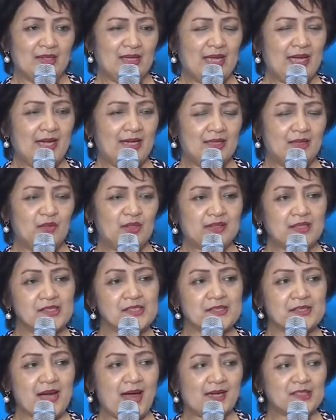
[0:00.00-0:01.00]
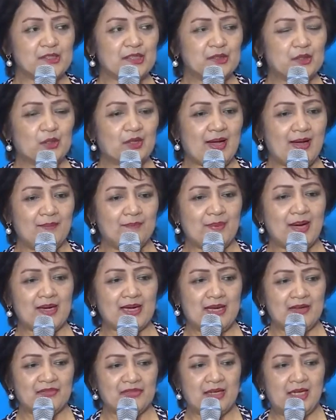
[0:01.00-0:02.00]
and with instruction to come back
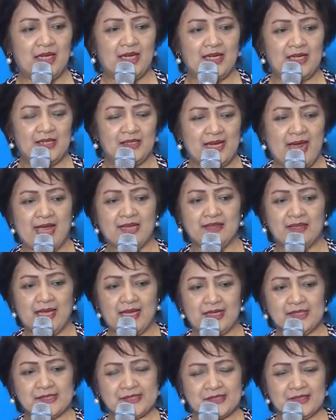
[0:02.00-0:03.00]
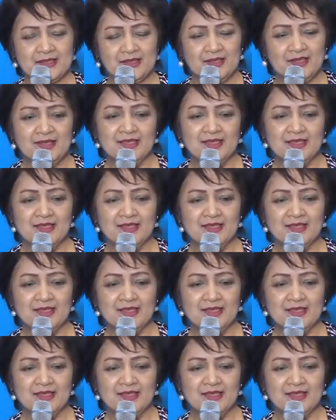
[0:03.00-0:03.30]
every 9 days